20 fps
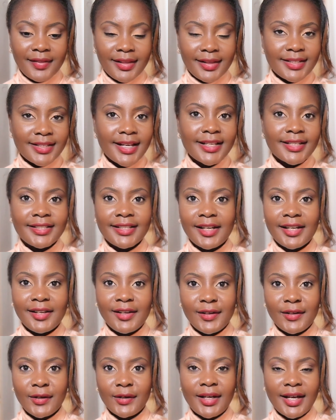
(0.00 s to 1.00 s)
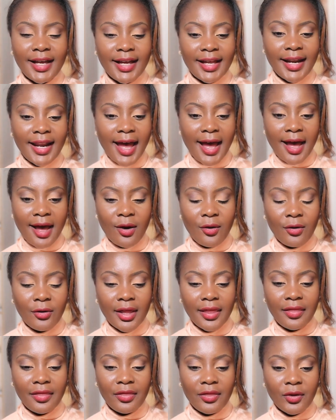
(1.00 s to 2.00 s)
just look at
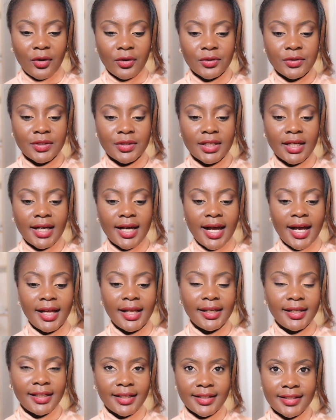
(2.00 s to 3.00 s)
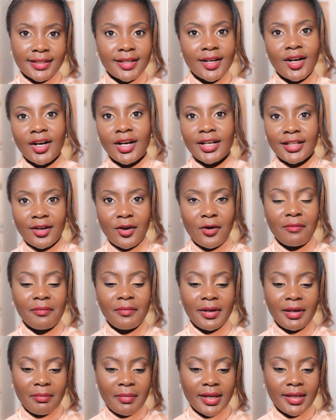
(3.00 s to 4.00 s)
how those colors are
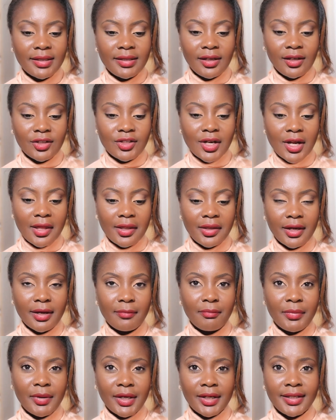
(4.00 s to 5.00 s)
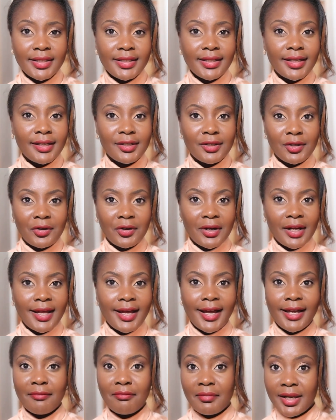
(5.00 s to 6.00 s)
complementing each other. Burgundy and
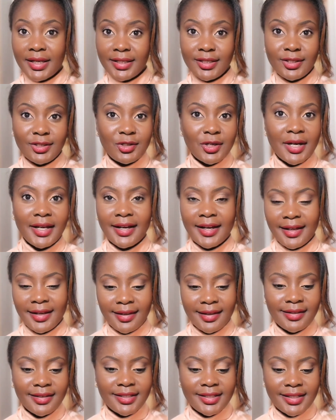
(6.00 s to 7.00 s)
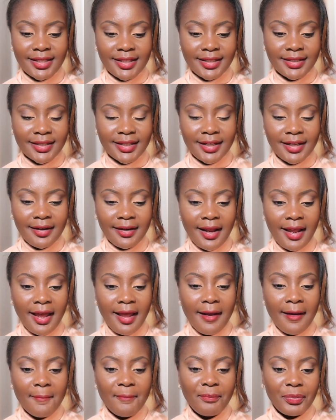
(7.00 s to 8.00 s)
gray, I must try color this season
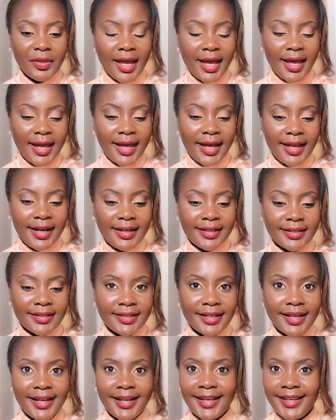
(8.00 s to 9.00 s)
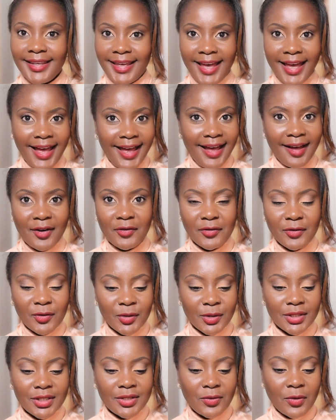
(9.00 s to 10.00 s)
and yeah of
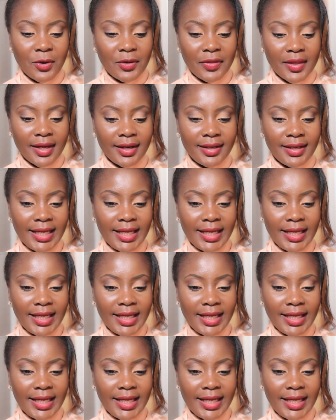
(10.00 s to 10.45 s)
course throw on that